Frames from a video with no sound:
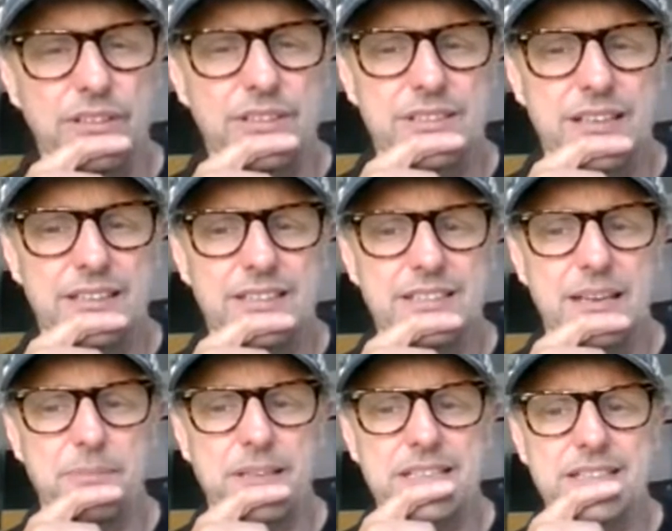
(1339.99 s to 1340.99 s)
Does
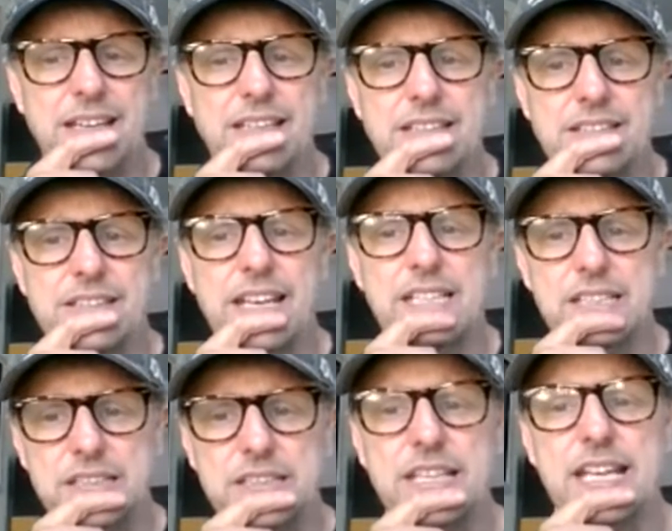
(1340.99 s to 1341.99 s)
that make sense?
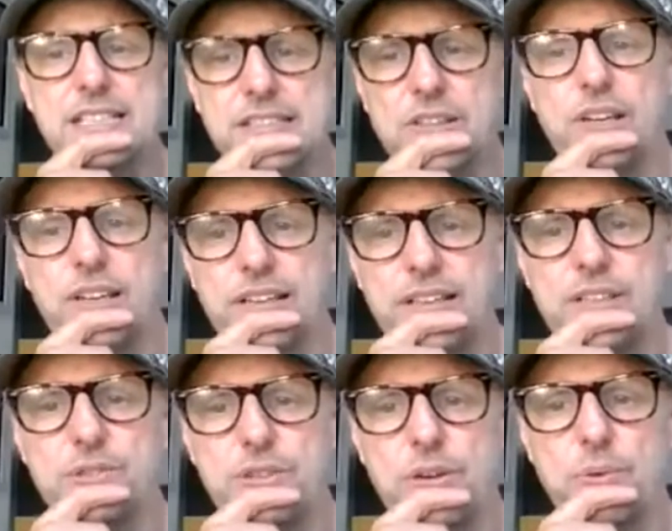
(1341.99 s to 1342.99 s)
That's the kind of
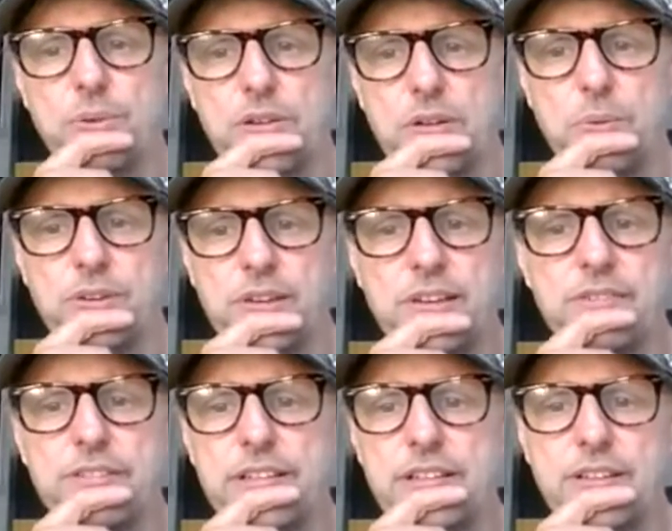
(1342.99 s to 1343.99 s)
country I want to live
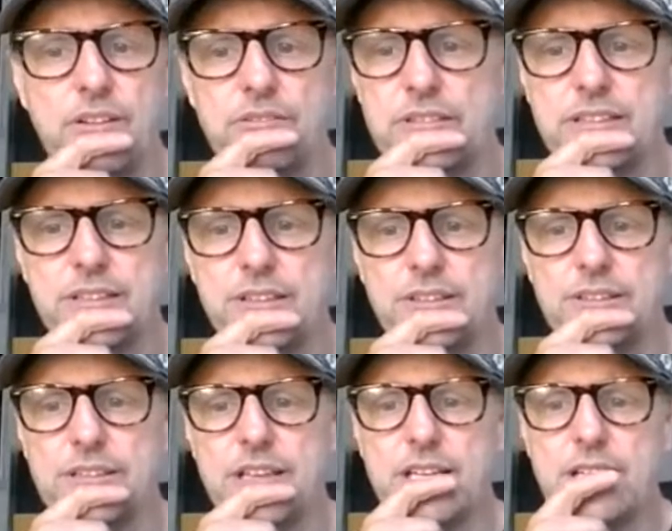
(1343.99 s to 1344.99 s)
in. I really do.
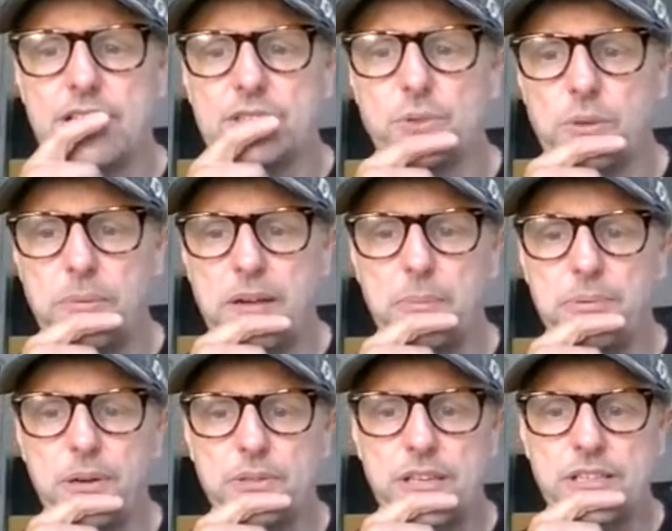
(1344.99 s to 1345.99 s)
Talk about
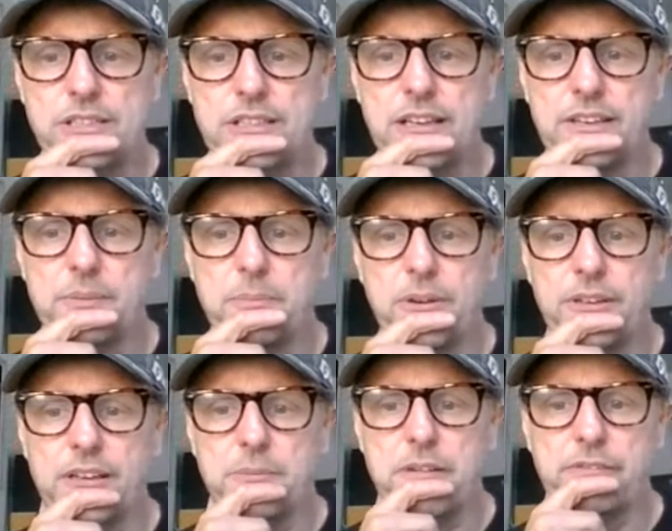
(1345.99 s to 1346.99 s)
protests in London by the
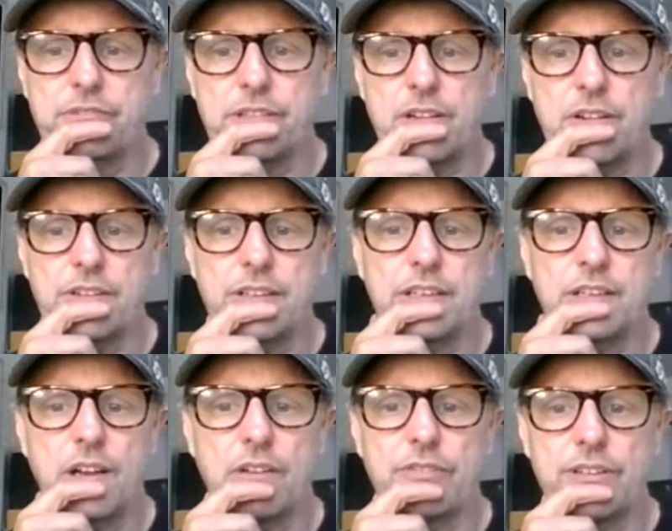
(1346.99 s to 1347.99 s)
end of the month regarding
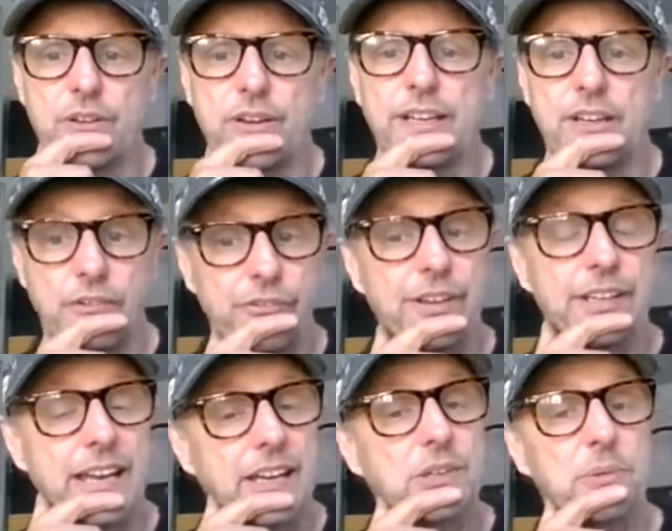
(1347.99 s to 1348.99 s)
COVID-19. I think
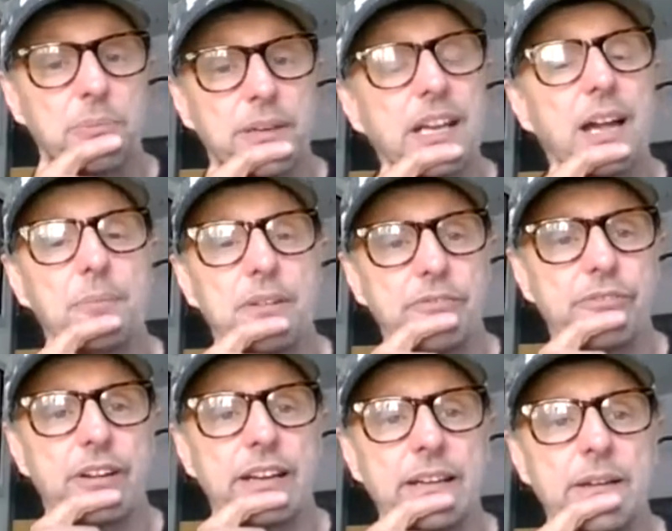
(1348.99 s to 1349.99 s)
that could be coming,
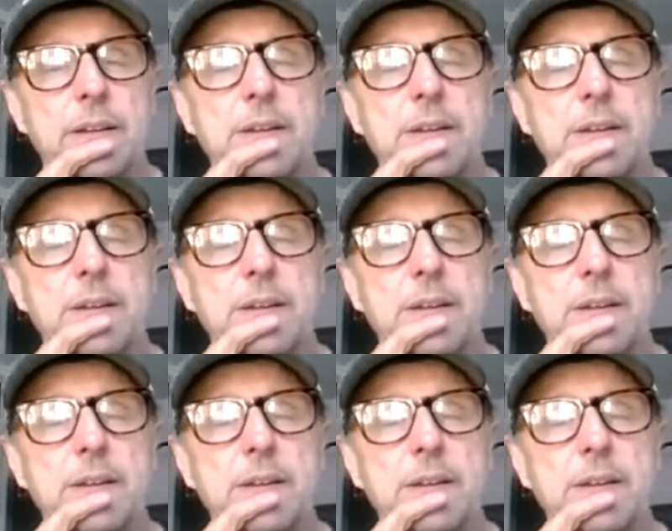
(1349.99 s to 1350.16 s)
Frank.